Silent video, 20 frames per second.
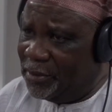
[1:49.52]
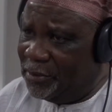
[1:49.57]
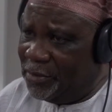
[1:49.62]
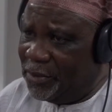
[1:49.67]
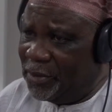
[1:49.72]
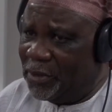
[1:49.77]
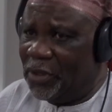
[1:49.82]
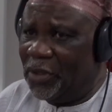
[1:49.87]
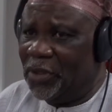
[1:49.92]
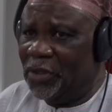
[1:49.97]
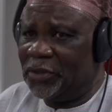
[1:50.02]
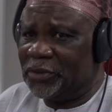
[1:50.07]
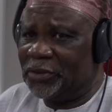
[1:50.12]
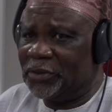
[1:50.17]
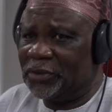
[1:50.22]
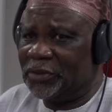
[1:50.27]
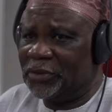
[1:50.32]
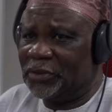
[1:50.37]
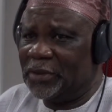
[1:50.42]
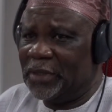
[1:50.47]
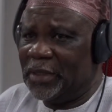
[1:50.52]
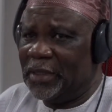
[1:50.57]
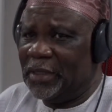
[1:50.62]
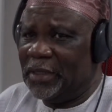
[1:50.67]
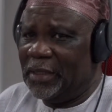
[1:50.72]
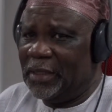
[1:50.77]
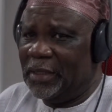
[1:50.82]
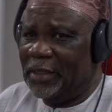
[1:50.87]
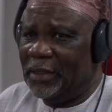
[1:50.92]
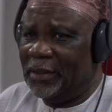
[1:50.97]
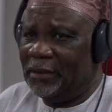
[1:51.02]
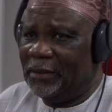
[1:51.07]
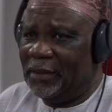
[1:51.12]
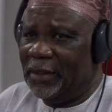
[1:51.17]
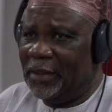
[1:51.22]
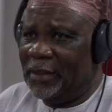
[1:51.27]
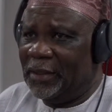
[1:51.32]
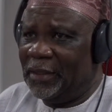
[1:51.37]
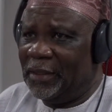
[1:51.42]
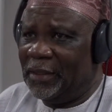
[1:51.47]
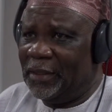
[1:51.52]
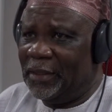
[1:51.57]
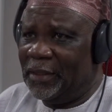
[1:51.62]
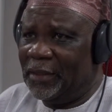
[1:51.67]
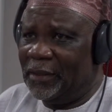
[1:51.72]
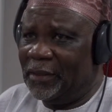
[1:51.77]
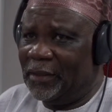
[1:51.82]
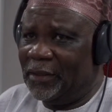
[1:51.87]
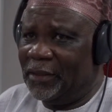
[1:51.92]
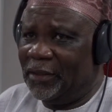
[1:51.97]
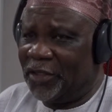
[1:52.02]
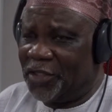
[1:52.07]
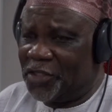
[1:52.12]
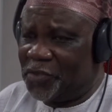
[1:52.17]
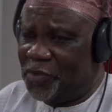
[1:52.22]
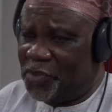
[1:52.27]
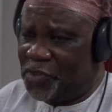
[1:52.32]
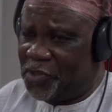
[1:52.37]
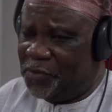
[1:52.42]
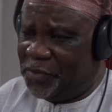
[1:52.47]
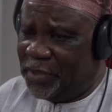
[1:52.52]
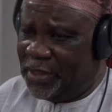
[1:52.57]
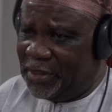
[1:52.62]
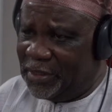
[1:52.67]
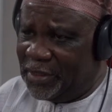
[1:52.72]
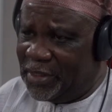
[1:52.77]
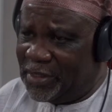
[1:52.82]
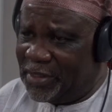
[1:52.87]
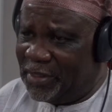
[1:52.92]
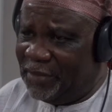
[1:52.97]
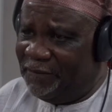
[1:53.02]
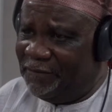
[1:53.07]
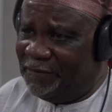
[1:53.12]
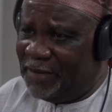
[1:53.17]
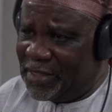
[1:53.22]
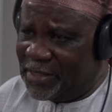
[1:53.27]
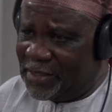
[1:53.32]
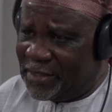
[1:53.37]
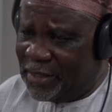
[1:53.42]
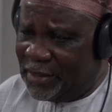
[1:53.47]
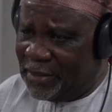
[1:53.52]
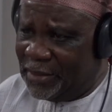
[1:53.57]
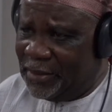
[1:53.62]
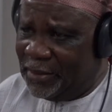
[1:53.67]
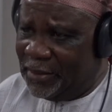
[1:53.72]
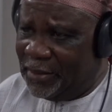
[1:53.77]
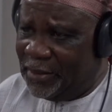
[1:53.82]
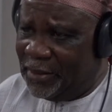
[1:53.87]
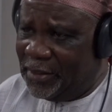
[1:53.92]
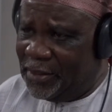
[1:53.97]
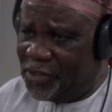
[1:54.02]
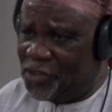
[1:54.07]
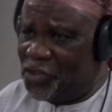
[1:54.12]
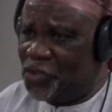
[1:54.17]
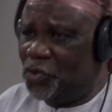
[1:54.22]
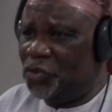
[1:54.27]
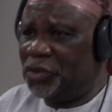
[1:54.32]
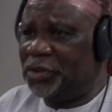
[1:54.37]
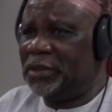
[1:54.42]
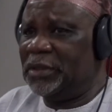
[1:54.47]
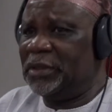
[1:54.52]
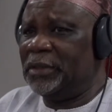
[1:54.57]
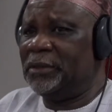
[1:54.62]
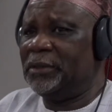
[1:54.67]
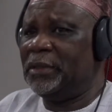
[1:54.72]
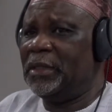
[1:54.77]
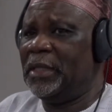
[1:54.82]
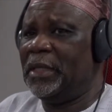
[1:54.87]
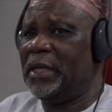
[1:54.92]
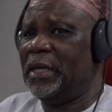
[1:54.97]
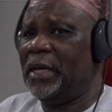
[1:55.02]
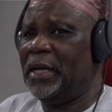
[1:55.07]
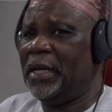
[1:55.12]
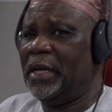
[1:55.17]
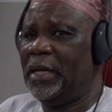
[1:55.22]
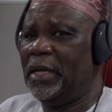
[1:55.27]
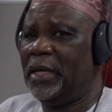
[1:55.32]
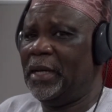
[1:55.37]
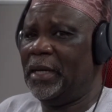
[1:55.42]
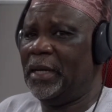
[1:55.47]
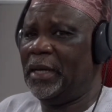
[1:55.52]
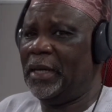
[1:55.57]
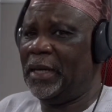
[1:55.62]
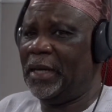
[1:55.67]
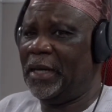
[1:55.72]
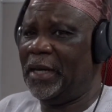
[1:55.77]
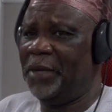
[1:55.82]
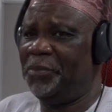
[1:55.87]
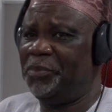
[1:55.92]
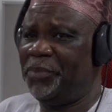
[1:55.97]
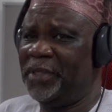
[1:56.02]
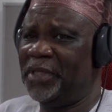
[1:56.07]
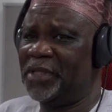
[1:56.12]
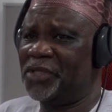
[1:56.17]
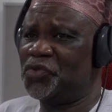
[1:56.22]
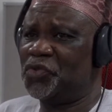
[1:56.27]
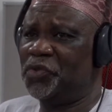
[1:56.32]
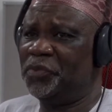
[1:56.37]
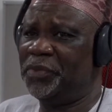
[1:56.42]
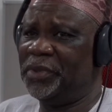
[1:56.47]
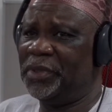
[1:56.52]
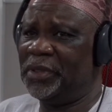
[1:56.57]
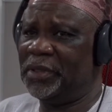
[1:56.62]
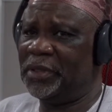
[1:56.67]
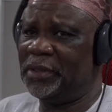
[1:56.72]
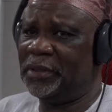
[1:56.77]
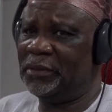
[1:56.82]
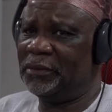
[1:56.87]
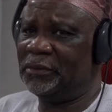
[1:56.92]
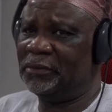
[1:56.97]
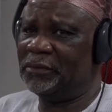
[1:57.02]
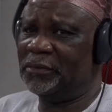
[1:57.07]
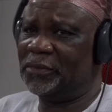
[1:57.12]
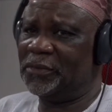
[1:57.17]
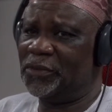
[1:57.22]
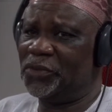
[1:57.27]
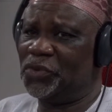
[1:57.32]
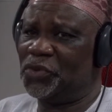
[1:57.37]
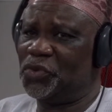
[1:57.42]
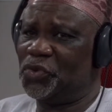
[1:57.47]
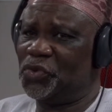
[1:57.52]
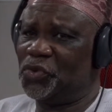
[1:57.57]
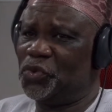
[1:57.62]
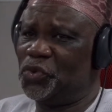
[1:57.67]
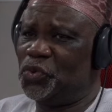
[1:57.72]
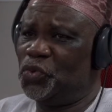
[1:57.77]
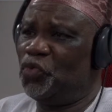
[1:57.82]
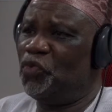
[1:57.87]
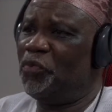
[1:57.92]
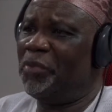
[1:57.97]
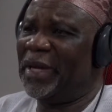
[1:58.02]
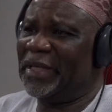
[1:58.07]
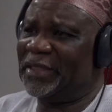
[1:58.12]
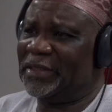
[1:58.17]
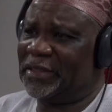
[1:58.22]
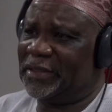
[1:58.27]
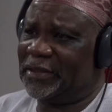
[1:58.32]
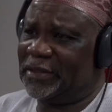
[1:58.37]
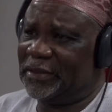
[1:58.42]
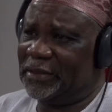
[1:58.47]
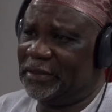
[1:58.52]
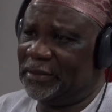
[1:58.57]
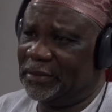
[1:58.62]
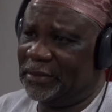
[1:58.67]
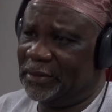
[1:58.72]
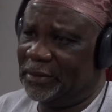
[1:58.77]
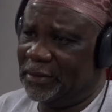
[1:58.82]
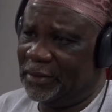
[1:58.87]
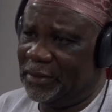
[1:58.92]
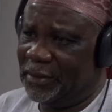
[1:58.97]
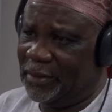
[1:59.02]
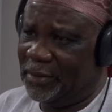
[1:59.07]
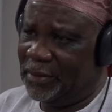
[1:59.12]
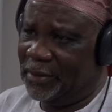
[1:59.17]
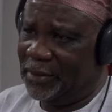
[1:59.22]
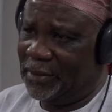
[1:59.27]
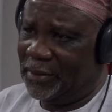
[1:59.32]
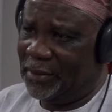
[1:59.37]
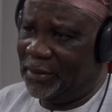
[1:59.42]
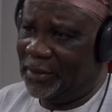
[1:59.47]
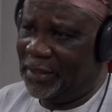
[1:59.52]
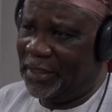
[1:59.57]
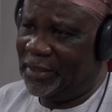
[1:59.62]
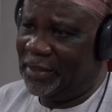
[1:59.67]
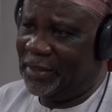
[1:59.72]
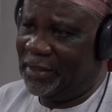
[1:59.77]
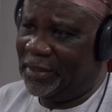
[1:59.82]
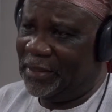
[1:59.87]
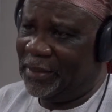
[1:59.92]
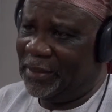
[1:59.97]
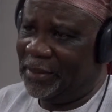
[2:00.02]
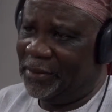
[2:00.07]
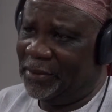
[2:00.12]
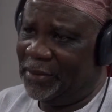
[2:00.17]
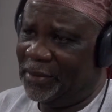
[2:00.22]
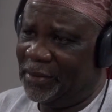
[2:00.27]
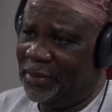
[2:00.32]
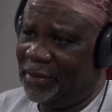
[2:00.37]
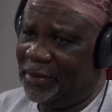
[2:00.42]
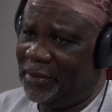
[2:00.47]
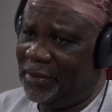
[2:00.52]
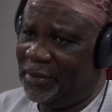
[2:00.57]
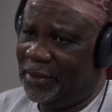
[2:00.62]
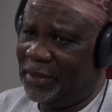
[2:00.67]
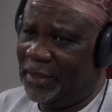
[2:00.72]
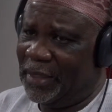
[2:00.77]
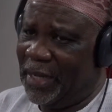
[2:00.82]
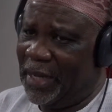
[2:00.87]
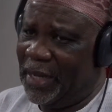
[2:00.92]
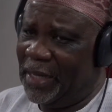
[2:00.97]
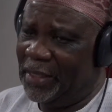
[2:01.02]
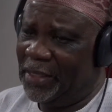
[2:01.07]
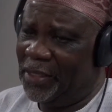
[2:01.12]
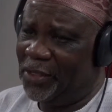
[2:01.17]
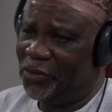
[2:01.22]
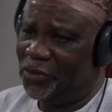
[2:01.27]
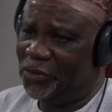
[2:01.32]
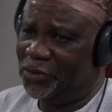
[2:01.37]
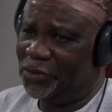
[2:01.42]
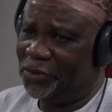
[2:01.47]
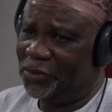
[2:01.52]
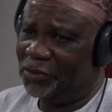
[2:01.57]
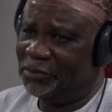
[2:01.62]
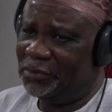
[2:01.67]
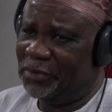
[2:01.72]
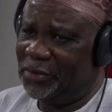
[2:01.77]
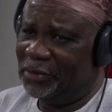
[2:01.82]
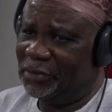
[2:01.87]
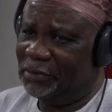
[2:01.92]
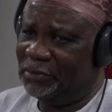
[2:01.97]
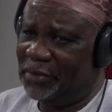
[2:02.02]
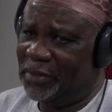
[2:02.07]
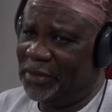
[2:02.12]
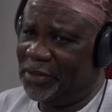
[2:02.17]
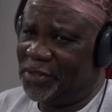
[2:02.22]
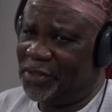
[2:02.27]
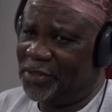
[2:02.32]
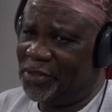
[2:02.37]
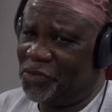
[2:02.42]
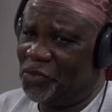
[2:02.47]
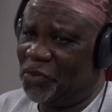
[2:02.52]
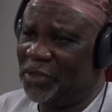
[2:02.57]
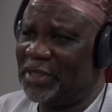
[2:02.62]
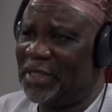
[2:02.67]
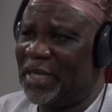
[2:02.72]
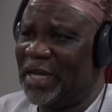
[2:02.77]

because the responsibilities invested in the institution appears to be too much, that the INEC is not